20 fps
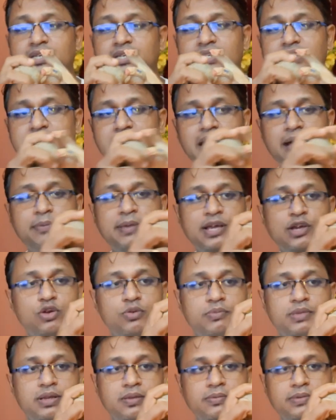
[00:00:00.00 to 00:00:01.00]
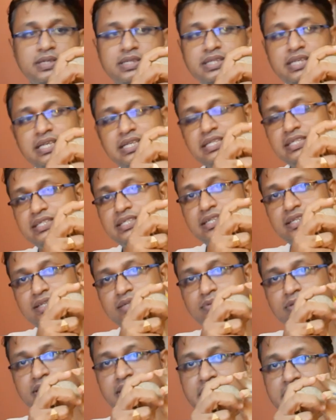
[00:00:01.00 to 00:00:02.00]
This subacromial bursa is
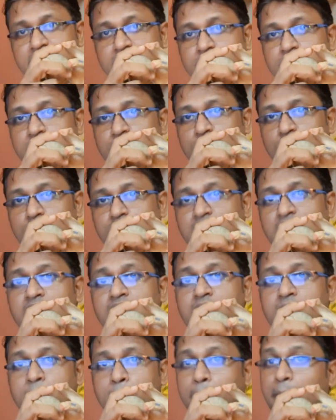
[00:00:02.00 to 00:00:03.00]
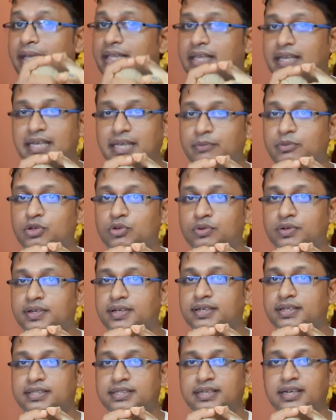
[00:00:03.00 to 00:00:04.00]
just sits between the, by the name you
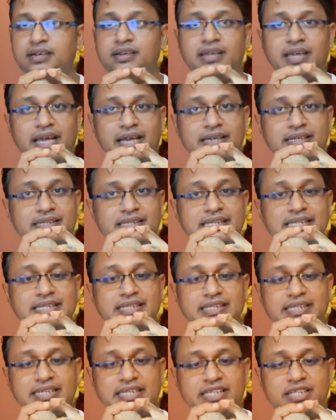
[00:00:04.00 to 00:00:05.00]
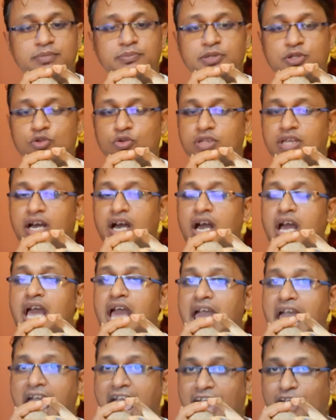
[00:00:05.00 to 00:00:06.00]
need to understand, it is sits between the
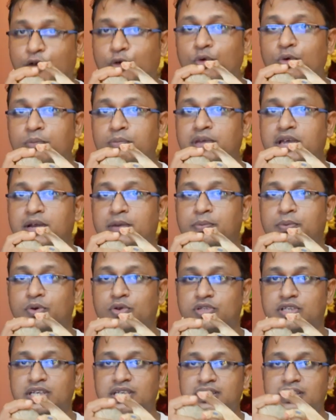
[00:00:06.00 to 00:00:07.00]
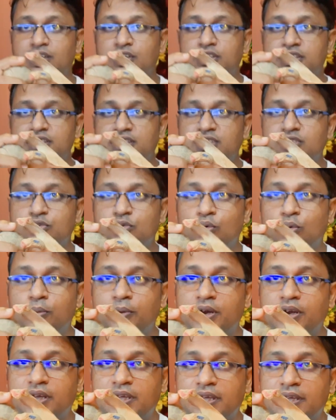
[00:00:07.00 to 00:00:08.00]
acromion process just
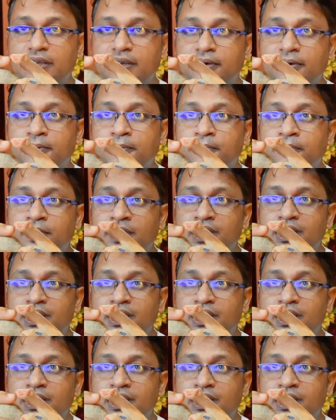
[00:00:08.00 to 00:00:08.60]
over here.